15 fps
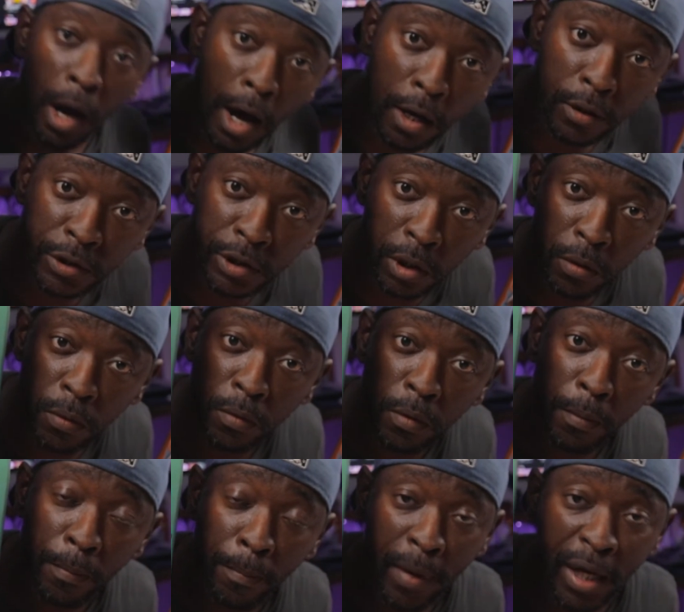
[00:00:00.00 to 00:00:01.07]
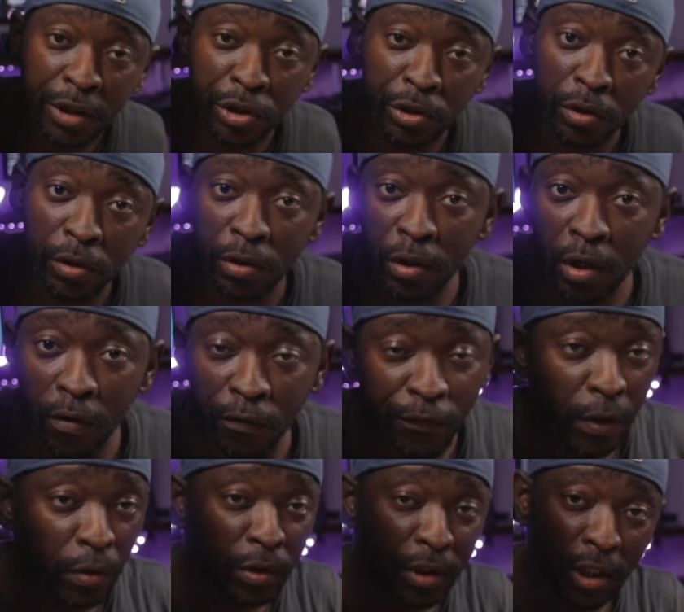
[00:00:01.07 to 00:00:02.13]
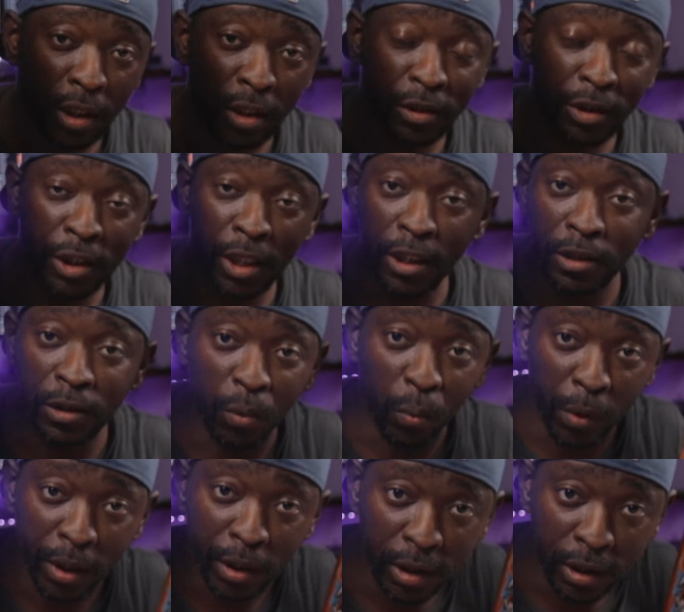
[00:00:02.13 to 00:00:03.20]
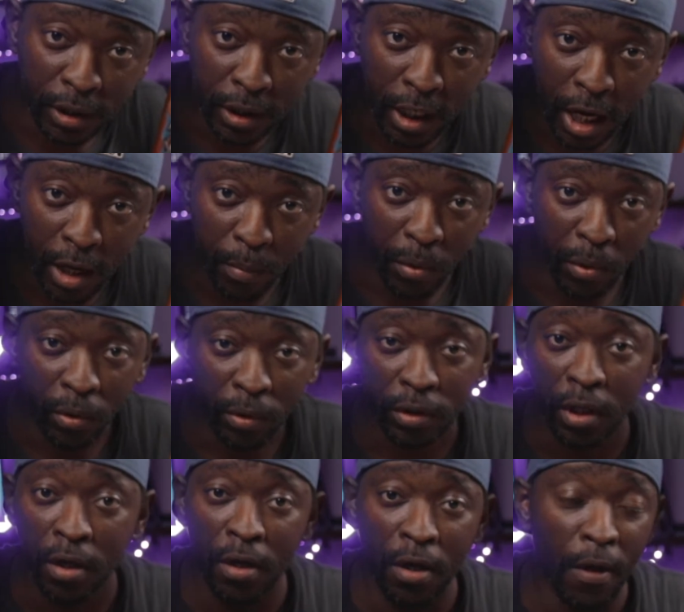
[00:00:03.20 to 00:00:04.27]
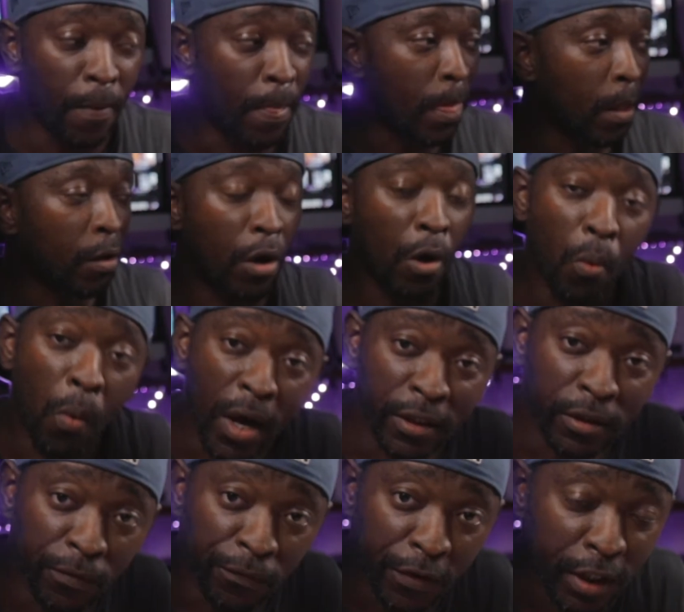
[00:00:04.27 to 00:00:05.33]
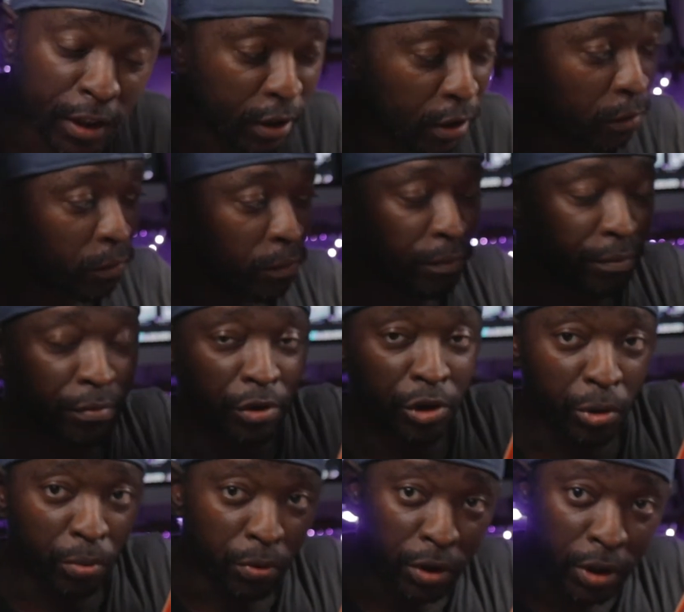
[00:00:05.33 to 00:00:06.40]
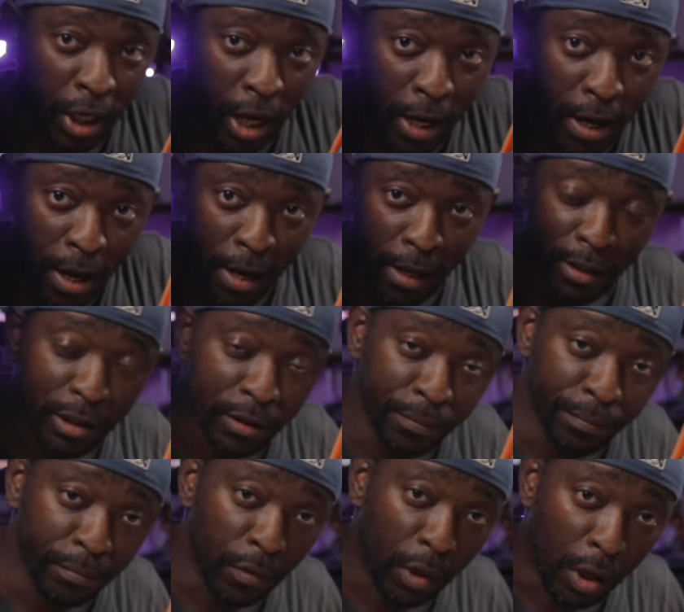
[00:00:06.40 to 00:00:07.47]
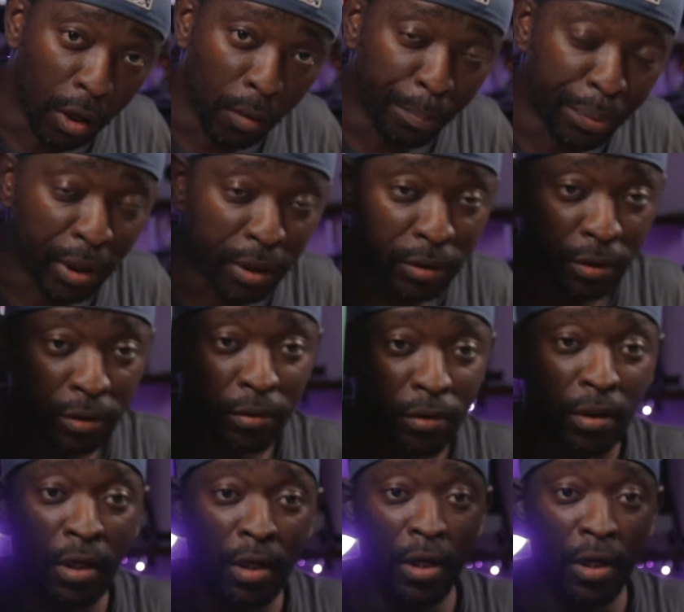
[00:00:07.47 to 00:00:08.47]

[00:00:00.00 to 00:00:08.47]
Also, make sure you go vote to get a chance to win these skateboards. Go watch the video. Choose Chaos or Pencilz.